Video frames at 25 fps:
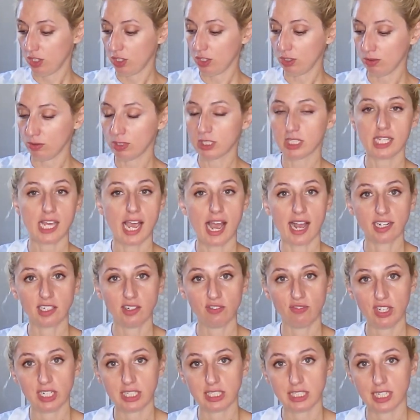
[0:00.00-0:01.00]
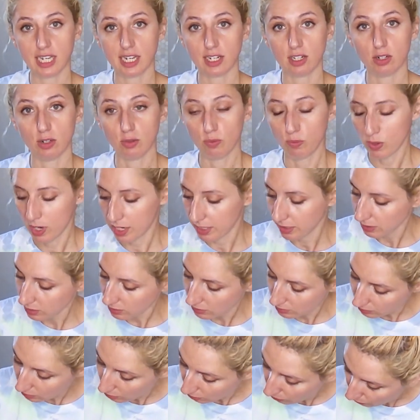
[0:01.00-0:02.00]
Use the activate cycle
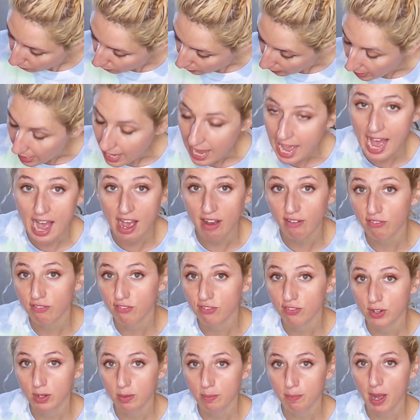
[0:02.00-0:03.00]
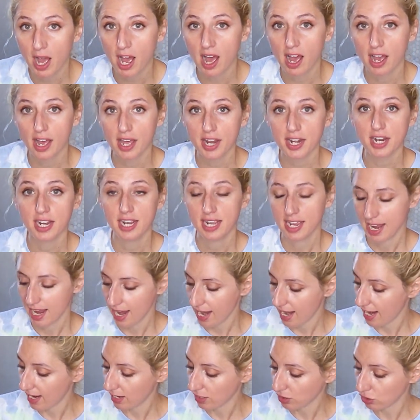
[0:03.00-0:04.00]
once for a ½ full pod
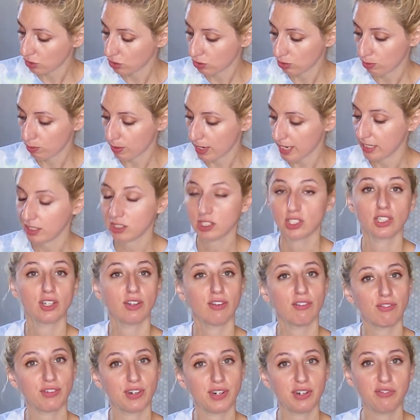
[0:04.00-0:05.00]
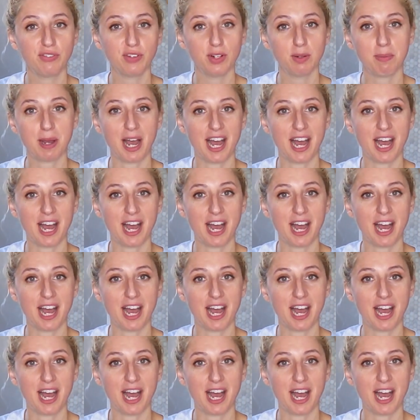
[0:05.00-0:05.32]
and twice for a full